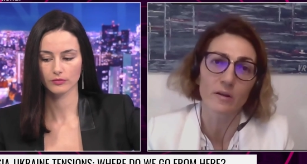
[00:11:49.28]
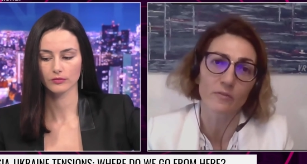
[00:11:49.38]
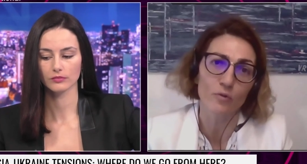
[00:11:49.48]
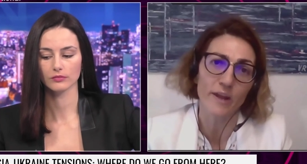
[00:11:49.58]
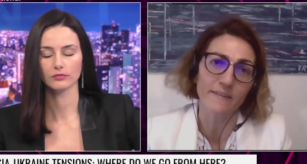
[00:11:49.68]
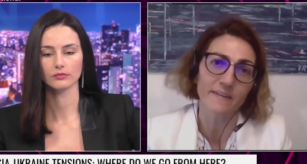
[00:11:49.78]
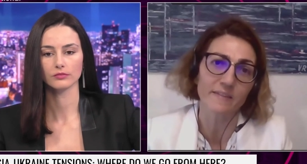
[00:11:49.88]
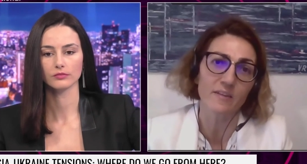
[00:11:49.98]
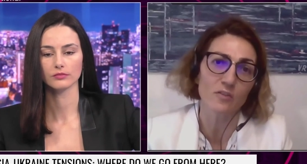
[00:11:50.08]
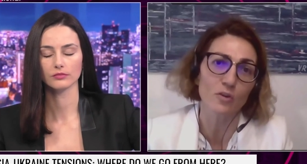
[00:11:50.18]
Speaker 1: forget that
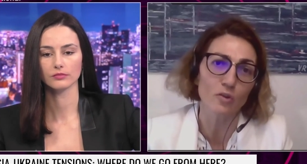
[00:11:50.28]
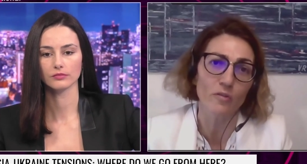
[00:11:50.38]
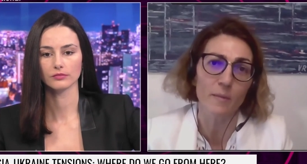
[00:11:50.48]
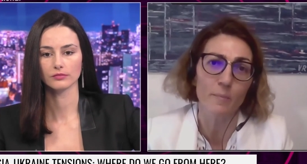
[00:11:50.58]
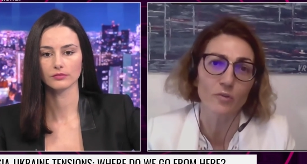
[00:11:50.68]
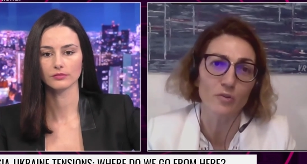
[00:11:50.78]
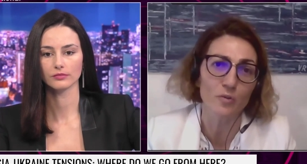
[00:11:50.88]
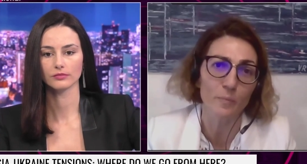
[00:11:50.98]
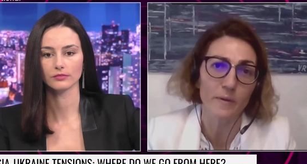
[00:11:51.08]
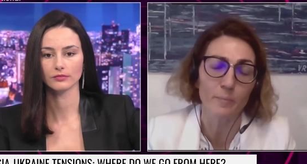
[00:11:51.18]
it's not only about the
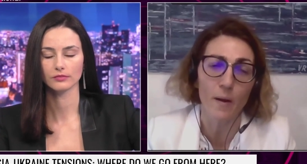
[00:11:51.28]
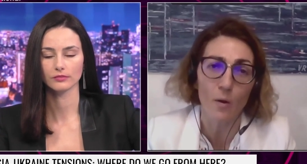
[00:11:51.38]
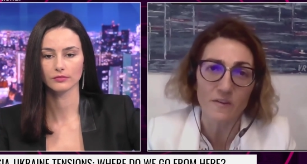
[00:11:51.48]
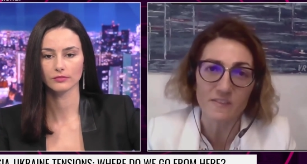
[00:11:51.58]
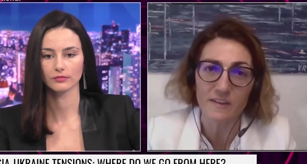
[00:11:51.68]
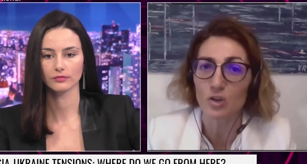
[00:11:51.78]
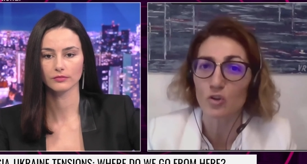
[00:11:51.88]
European powers that are